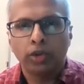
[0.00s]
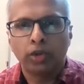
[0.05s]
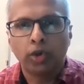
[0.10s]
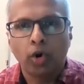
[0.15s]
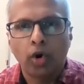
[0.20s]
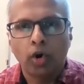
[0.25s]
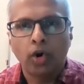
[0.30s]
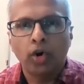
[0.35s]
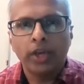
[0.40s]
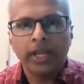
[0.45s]

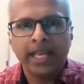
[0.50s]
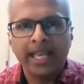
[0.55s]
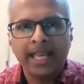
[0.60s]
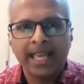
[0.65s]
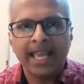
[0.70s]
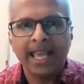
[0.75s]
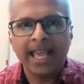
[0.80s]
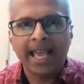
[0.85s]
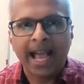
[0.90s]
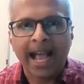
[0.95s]
Though
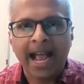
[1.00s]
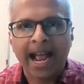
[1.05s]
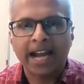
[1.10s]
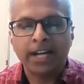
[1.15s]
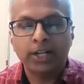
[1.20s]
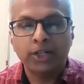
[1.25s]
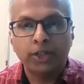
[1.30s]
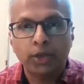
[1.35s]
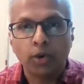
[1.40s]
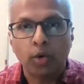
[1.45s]
he
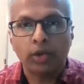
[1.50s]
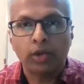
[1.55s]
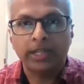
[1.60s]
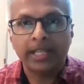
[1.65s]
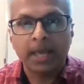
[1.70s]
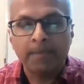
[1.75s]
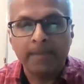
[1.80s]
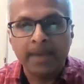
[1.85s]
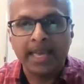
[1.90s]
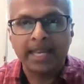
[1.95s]
had
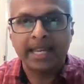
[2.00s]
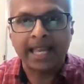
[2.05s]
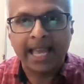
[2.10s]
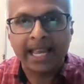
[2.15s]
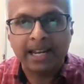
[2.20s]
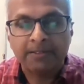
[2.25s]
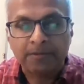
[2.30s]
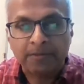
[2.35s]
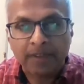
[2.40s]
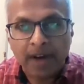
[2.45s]
told them in
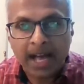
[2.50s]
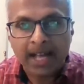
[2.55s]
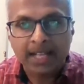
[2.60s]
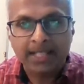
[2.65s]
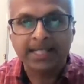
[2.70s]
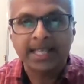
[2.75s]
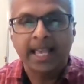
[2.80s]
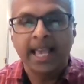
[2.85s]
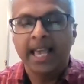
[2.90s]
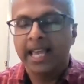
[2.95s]

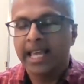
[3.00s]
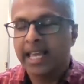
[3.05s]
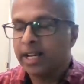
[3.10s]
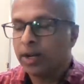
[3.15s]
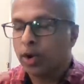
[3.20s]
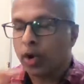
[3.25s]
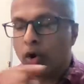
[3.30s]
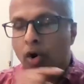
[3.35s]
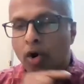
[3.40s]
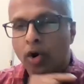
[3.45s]
advance
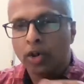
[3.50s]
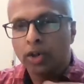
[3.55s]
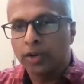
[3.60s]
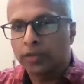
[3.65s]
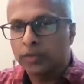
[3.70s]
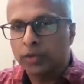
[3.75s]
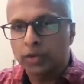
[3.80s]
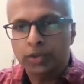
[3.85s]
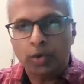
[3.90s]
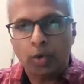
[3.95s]
in all
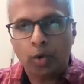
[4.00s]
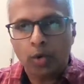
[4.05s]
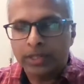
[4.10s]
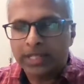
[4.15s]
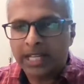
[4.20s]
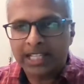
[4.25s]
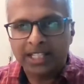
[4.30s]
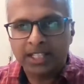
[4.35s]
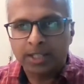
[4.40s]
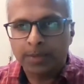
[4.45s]
of those
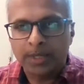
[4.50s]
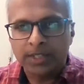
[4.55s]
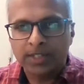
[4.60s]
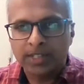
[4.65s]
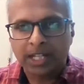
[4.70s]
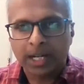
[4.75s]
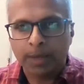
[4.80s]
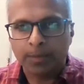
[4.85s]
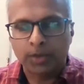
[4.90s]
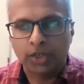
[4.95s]
Old Testament
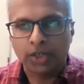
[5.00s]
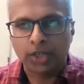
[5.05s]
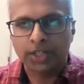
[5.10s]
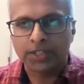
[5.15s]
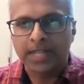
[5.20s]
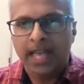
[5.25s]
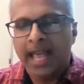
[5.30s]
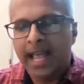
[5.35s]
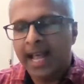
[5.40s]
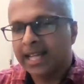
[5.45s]

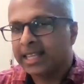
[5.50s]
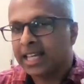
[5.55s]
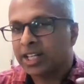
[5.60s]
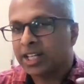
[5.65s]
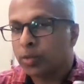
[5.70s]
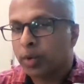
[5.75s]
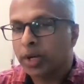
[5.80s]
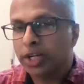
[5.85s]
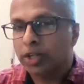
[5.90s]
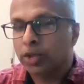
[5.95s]
scriptures, and
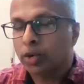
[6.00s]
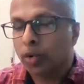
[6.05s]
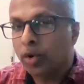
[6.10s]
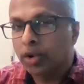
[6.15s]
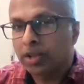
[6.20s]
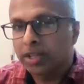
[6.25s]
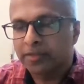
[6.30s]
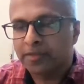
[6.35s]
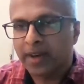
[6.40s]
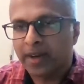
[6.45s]
that's what he
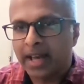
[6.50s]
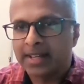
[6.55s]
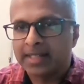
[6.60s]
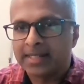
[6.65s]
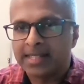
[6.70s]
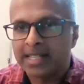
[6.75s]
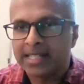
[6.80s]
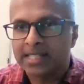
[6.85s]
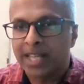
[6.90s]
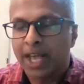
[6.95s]
told the
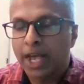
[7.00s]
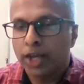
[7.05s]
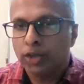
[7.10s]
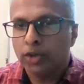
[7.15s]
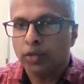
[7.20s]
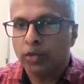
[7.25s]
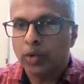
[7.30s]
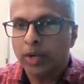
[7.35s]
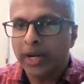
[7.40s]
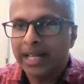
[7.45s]
Pharisees.
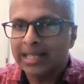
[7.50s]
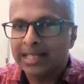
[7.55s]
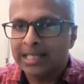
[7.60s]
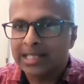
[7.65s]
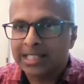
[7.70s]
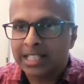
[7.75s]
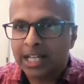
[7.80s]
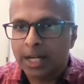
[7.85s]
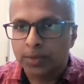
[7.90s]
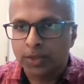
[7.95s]
You read
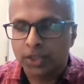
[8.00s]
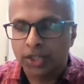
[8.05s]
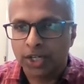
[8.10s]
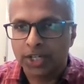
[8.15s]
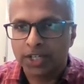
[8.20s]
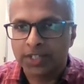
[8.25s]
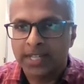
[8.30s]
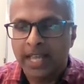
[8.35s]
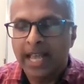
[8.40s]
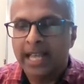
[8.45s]
the
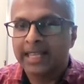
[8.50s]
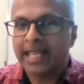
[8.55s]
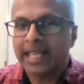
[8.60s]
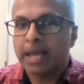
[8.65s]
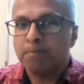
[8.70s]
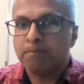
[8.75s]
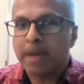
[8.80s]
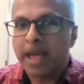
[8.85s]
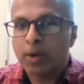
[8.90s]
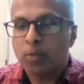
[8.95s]
scriptures,
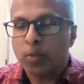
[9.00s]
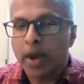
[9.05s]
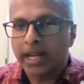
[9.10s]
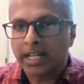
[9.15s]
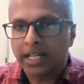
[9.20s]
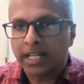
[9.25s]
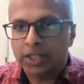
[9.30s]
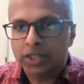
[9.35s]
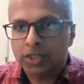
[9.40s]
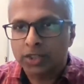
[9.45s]
they bear
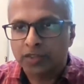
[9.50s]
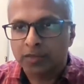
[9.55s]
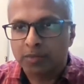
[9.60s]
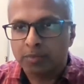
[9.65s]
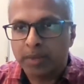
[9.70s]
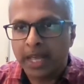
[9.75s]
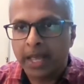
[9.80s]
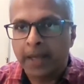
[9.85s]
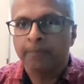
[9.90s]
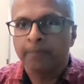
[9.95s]
witness of
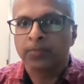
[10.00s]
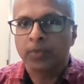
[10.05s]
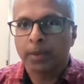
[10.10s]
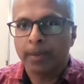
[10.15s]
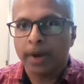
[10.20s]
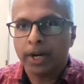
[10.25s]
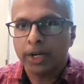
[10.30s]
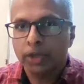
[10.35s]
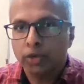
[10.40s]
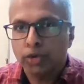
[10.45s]
me,
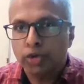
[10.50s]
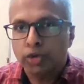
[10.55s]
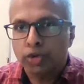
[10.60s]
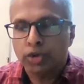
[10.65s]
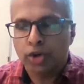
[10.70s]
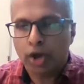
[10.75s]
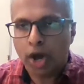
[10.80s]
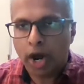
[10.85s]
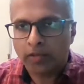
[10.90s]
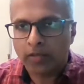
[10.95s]
but you do
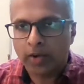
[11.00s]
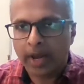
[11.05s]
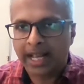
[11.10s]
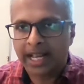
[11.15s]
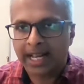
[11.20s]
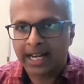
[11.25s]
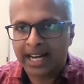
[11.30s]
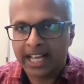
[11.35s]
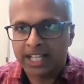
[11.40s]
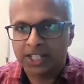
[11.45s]
not
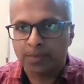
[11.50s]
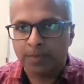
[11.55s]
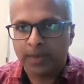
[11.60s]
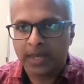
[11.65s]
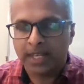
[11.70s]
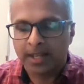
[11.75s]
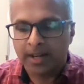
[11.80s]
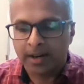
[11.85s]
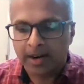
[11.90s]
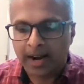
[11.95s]
recognize
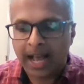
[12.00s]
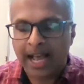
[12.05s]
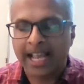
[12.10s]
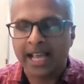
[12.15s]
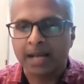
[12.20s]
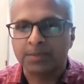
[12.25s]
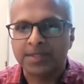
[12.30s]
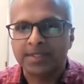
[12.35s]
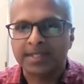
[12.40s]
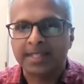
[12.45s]
me. Here I
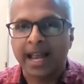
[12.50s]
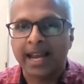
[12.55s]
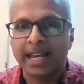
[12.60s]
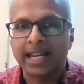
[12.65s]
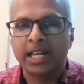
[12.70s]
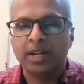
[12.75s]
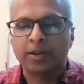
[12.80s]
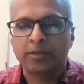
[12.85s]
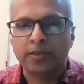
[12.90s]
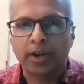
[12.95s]
am
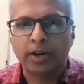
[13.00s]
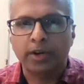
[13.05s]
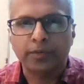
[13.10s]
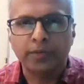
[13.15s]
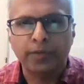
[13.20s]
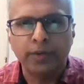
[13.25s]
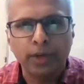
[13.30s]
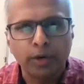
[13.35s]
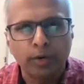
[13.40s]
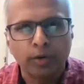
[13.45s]
standing in front
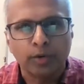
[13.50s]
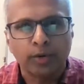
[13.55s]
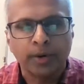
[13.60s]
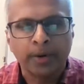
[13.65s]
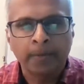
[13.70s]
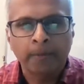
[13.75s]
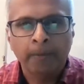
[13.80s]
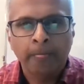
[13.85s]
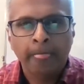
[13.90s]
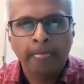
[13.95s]
of you.